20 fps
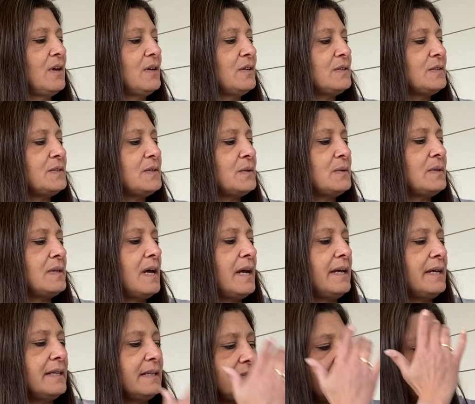So
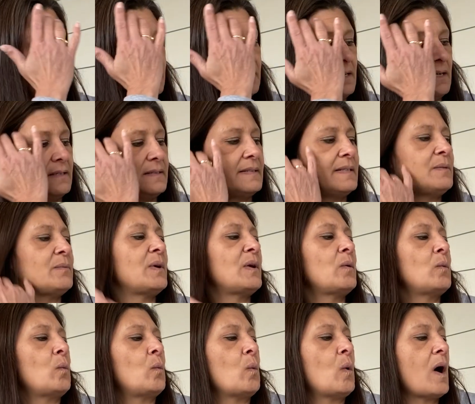Lion and Anansi
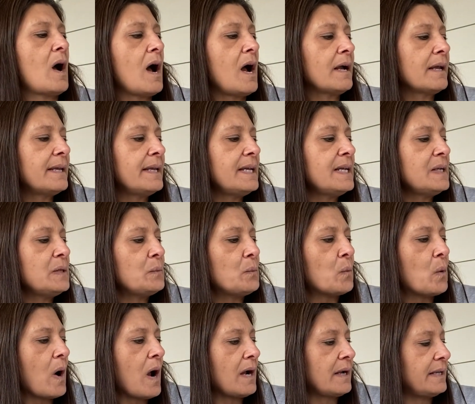went walking
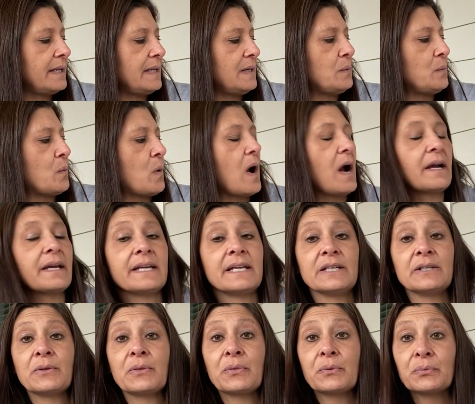
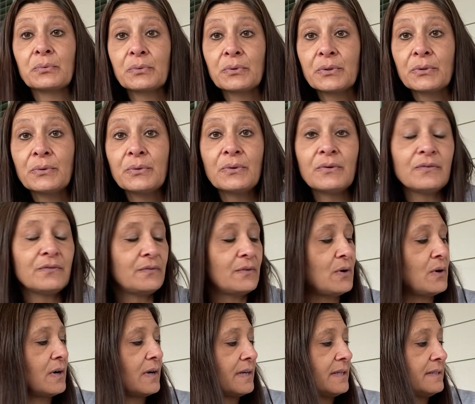through the
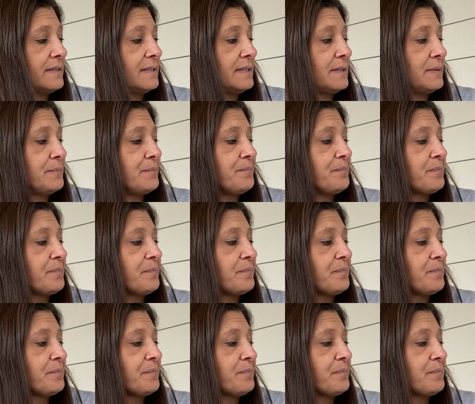forest.